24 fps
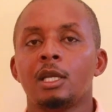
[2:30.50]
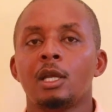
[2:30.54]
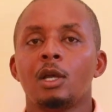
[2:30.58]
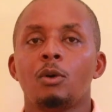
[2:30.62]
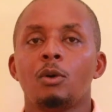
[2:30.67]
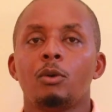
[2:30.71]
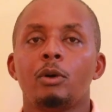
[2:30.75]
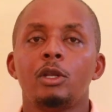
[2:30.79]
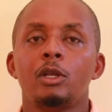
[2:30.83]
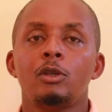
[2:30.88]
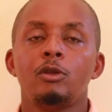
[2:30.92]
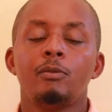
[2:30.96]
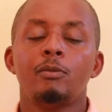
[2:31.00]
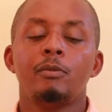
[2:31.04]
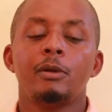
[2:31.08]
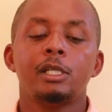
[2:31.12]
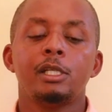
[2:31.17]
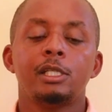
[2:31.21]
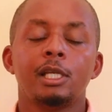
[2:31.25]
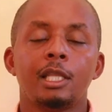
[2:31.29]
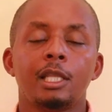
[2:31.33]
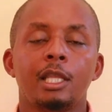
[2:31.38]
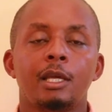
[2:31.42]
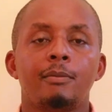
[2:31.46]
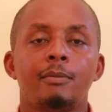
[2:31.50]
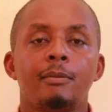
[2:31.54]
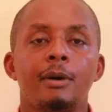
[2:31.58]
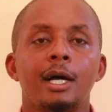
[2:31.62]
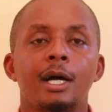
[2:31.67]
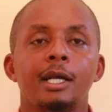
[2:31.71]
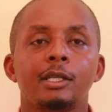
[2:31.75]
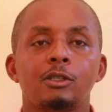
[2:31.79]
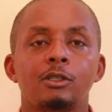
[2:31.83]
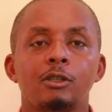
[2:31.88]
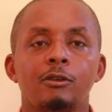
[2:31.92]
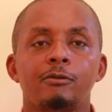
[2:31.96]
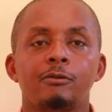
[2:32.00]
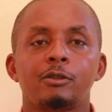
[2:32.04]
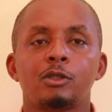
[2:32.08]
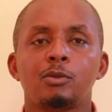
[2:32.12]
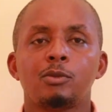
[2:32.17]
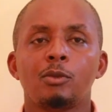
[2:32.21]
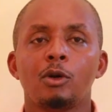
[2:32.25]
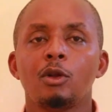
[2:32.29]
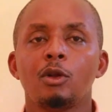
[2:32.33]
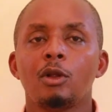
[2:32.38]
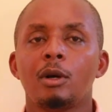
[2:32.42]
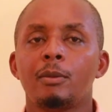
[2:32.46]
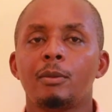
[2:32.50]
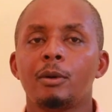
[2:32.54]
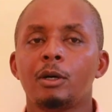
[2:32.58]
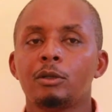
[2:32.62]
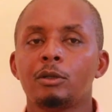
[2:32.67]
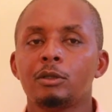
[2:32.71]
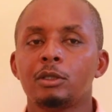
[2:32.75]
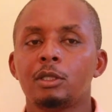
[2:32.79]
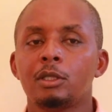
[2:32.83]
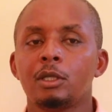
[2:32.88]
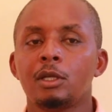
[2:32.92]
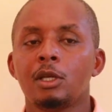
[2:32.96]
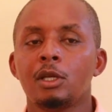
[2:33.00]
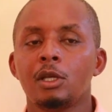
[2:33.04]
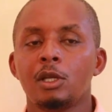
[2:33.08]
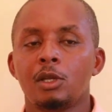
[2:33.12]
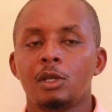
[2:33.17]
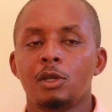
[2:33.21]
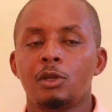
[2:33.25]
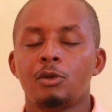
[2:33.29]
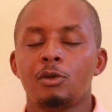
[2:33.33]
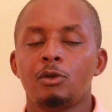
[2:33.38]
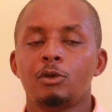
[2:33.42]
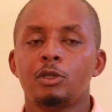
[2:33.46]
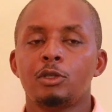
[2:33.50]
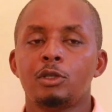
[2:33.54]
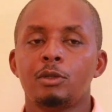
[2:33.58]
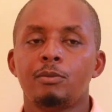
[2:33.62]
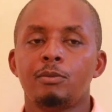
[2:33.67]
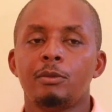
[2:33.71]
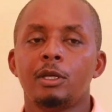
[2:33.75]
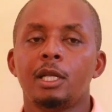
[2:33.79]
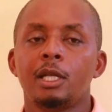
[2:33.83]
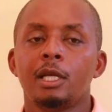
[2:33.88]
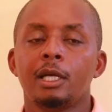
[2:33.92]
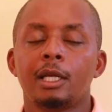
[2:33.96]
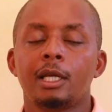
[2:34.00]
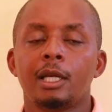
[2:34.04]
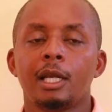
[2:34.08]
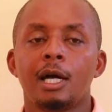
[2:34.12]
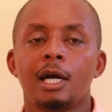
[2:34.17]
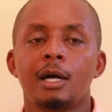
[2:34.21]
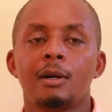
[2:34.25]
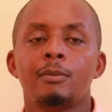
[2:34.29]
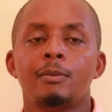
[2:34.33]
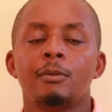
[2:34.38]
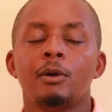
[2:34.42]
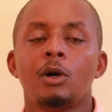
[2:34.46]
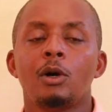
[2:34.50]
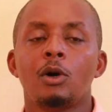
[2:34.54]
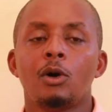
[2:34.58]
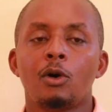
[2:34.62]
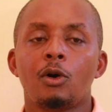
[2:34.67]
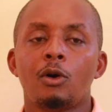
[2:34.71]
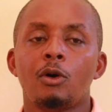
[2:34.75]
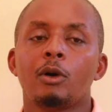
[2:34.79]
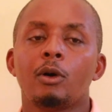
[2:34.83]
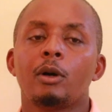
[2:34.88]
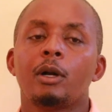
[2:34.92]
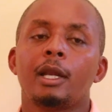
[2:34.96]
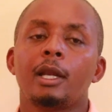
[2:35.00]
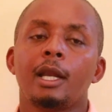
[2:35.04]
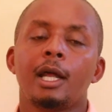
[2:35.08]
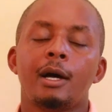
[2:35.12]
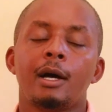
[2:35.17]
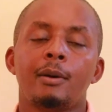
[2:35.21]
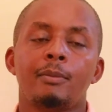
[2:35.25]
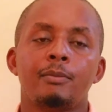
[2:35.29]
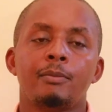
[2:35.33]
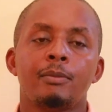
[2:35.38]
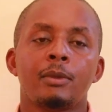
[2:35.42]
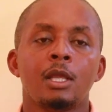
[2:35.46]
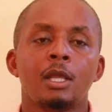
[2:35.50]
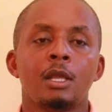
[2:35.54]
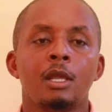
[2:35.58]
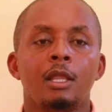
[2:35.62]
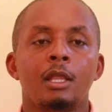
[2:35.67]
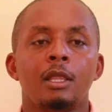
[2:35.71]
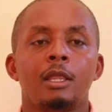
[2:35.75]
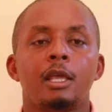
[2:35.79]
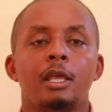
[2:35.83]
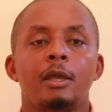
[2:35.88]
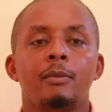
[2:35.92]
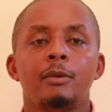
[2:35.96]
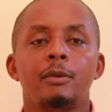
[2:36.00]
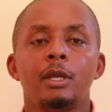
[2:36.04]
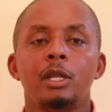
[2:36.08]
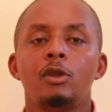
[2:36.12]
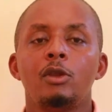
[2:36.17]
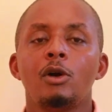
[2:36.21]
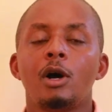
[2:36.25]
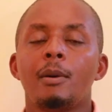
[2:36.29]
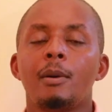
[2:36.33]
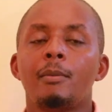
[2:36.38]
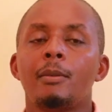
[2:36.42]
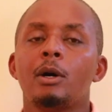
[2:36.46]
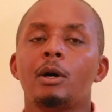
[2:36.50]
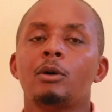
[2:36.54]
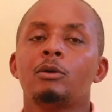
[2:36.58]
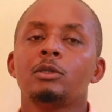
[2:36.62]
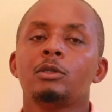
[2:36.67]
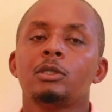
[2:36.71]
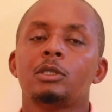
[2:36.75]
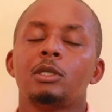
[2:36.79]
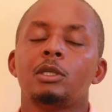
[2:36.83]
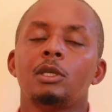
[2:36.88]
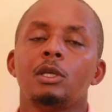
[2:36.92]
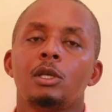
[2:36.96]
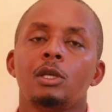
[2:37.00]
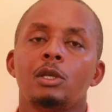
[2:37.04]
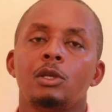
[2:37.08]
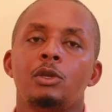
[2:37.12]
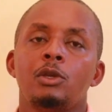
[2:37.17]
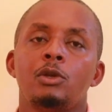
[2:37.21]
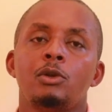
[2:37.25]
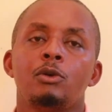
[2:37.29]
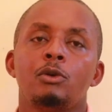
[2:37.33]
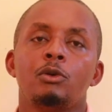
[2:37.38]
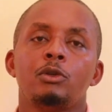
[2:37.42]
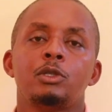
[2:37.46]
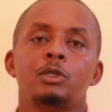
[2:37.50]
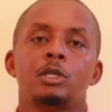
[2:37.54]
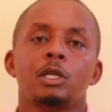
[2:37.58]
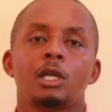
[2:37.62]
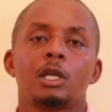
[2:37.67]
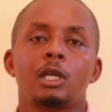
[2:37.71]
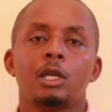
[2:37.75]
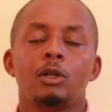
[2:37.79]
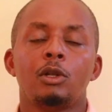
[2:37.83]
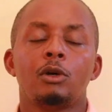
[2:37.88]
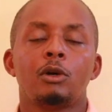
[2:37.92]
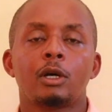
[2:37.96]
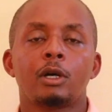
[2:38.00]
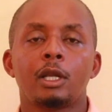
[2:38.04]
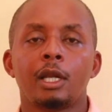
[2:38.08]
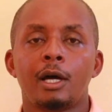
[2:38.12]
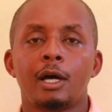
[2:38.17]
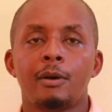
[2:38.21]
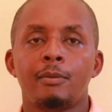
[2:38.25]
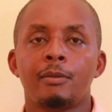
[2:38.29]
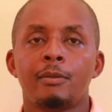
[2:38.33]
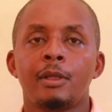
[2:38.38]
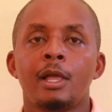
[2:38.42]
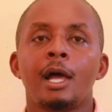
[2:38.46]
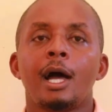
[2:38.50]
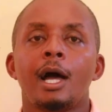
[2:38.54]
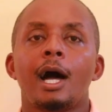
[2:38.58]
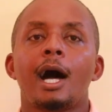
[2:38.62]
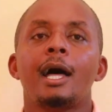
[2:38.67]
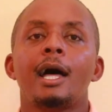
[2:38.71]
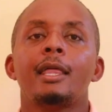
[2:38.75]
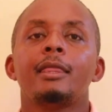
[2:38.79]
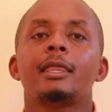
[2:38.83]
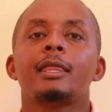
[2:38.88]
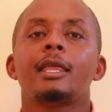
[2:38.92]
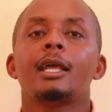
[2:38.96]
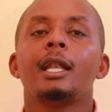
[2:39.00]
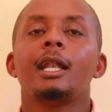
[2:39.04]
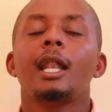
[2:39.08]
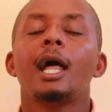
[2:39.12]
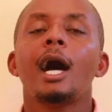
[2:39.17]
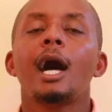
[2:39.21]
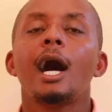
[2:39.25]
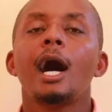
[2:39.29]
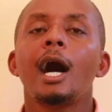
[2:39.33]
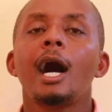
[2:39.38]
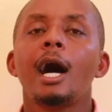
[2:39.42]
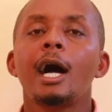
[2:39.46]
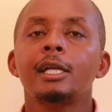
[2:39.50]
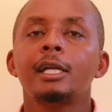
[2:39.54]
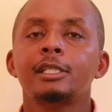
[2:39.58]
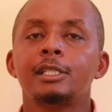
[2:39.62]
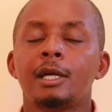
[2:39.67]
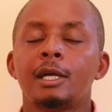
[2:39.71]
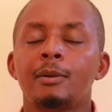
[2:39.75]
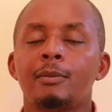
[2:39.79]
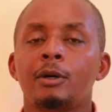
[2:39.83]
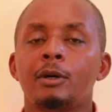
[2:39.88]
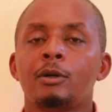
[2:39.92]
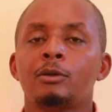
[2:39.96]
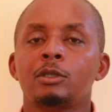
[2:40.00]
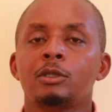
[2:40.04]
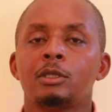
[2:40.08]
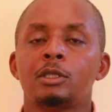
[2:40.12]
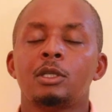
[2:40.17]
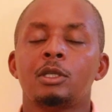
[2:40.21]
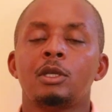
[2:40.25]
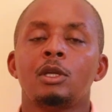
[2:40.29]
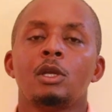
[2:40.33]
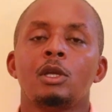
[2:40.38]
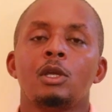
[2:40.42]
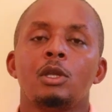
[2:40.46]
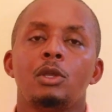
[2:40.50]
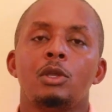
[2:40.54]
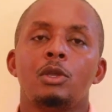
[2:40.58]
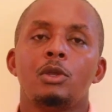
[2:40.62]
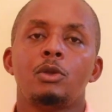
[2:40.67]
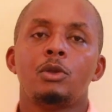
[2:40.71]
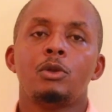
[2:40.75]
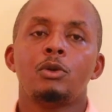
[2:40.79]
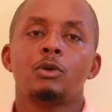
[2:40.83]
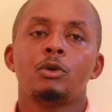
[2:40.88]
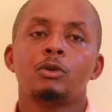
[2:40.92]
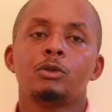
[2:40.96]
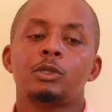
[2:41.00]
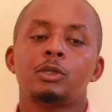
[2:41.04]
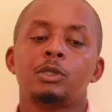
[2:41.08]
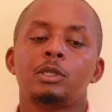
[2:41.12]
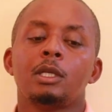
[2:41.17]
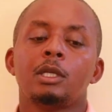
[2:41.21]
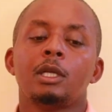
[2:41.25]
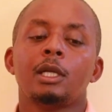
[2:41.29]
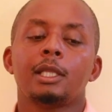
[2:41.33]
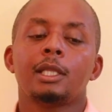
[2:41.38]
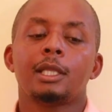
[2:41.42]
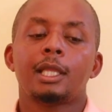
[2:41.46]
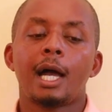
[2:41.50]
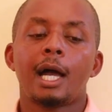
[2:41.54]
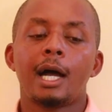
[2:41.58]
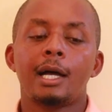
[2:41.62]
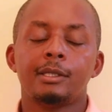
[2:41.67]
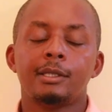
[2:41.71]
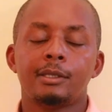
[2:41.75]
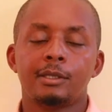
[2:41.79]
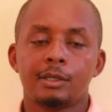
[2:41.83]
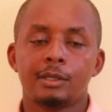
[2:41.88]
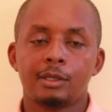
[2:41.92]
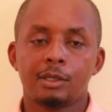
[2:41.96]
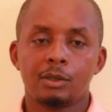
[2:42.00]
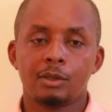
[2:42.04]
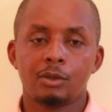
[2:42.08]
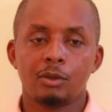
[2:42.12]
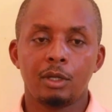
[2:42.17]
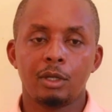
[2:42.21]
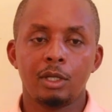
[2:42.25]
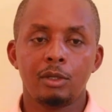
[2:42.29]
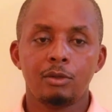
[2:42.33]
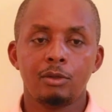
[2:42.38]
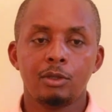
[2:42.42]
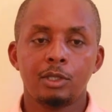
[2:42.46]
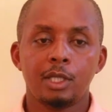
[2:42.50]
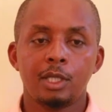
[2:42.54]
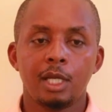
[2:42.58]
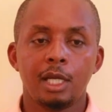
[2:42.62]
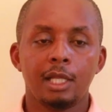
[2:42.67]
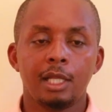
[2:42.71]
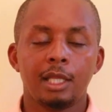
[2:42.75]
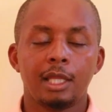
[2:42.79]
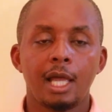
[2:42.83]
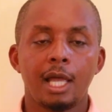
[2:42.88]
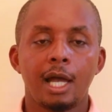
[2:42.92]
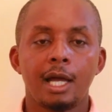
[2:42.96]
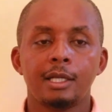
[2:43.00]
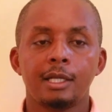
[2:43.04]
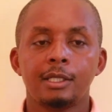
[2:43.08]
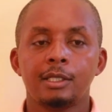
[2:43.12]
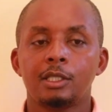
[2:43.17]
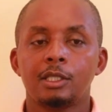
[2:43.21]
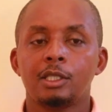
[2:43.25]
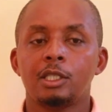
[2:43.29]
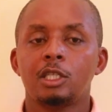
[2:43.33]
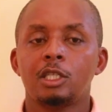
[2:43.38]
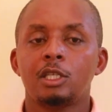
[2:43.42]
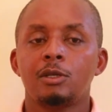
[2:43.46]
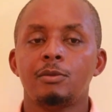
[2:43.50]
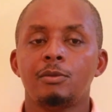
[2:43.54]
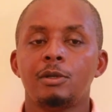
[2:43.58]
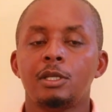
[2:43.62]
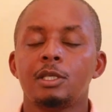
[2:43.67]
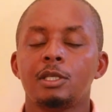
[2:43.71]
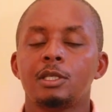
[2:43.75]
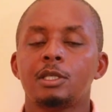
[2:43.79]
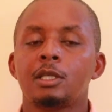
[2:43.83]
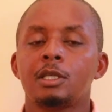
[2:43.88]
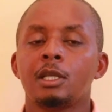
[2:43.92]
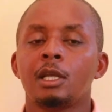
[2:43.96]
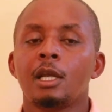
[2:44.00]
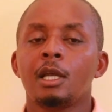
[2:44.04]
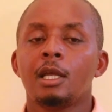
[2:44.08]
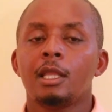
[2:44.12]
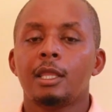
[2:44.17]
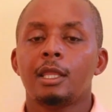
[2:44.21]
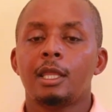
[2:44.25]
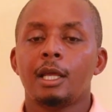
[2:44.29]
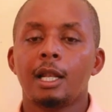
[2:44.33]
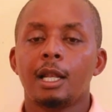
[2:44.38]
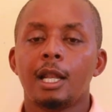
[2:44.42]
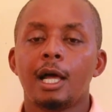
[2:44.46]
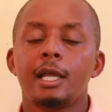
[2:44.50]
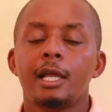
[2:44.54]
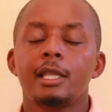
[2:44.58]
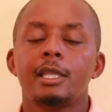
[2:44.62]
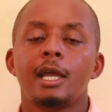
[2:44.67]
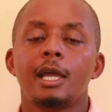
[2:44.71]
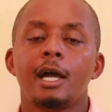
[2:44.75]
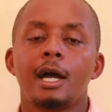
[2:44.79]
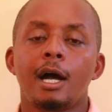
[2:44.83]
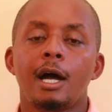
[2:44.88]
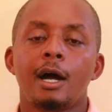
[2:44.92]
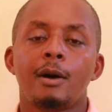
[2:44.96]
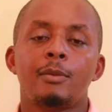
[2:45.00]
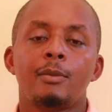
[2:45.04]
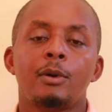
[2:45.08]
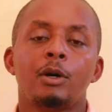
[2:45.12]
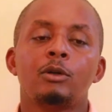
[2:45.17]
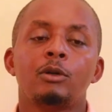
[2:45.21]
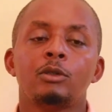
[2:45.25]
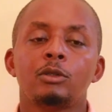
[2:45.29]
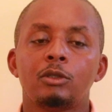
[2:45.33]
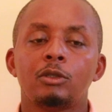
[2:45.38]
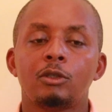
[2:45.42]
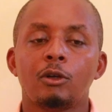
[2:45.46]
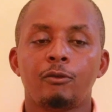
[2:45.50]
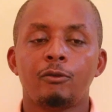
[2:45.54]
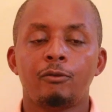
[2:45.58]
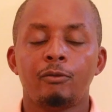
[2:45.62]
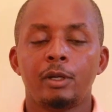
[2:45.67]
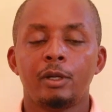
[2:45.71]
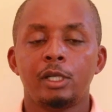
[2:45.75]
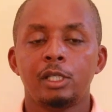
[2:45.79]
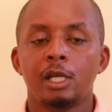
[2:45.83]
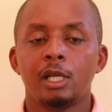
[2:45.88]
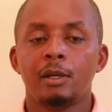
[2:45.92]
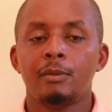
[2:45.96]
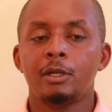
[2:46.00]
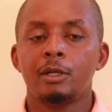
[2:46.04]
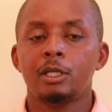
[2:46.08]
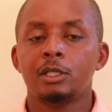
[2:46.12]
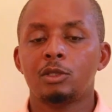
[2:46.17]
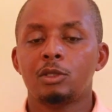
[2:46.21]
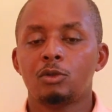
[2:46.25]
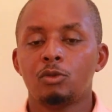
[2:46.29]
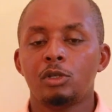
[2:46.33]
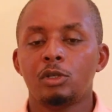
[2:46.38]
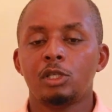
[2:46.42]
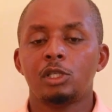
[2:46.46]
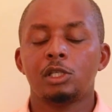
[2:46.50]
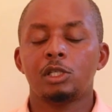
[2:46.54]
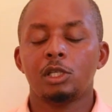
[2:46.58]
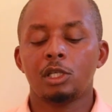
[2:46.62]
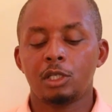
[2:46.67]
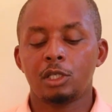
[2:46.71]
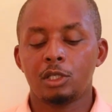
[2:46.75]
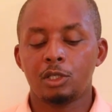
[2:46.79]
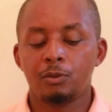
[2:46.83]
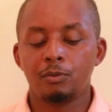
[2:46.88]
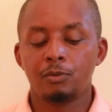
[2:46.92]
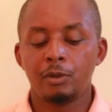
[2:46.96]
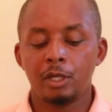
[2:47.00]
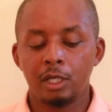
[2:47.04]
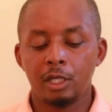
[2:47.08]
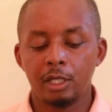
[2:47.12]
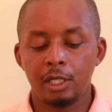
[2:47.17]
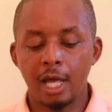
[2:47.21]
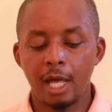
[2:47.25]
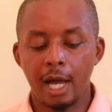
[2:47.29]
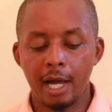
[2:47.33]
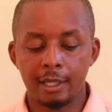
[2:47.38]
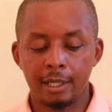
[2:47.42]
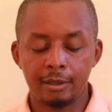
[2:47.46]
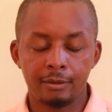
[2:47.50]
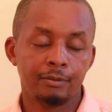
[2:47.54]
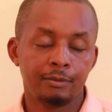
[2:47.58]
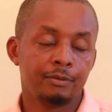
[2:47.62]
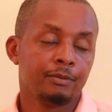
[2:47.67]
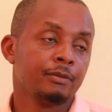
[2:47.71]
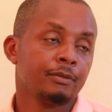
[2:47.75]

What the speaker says: when you measure the mass of small amount, you use milligram or gram. The middle amount, you use kilogram. And the large amount, you use tons. When you say tons, it means the larger amount of measurement which is being done.